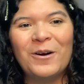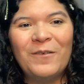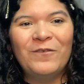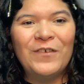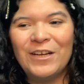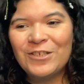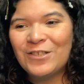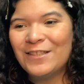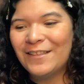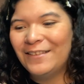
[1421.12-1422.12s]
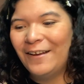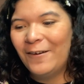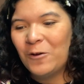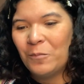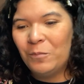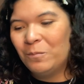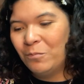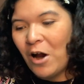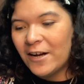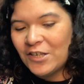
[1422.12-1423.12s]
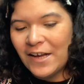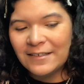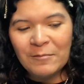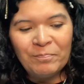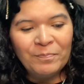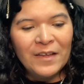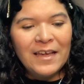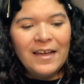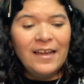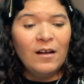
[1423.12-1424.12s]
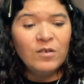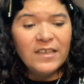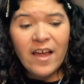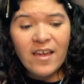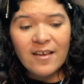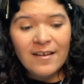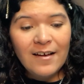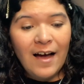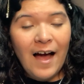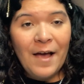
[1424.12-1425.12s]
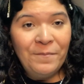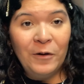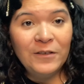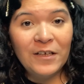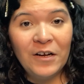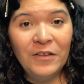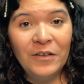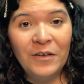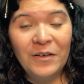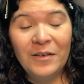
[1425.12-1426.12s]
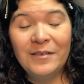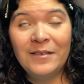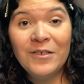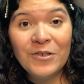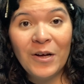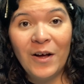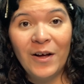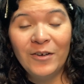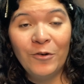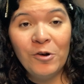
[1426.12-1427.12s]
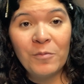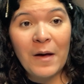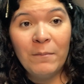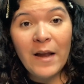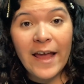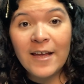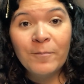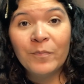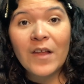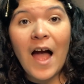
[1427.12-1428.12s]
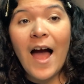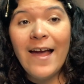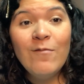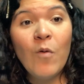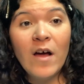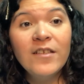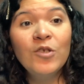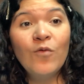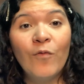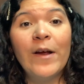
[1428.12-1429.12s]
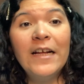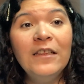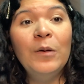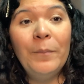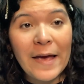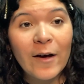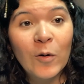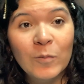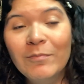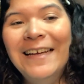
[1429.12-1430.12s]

finished, you know, your project. And I was like, I posted on the Stitch Con group. I'm like, I want to ring the bell.